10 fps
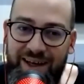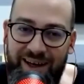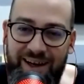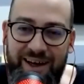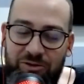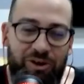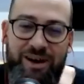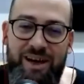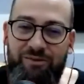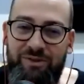Like,
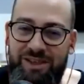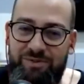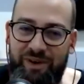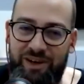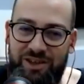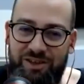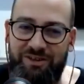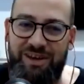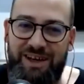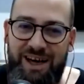okay, we are special, we
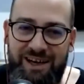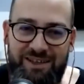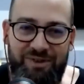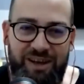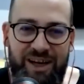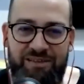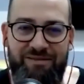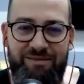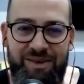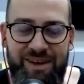are nice, we have
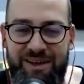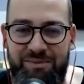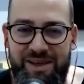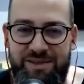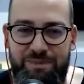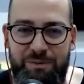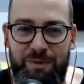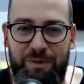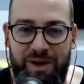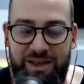the best
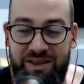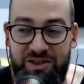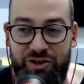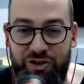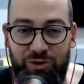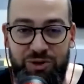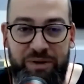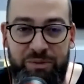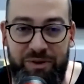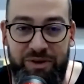people, but show the
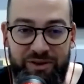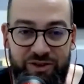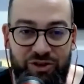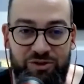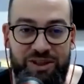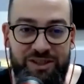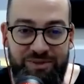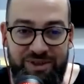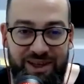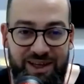people, show the
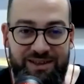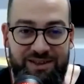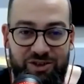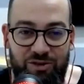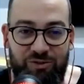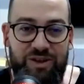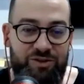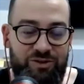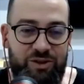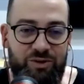results, show what
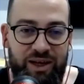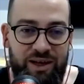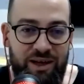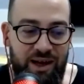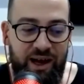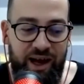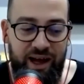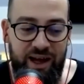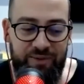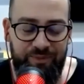you are doing.
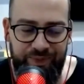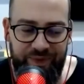And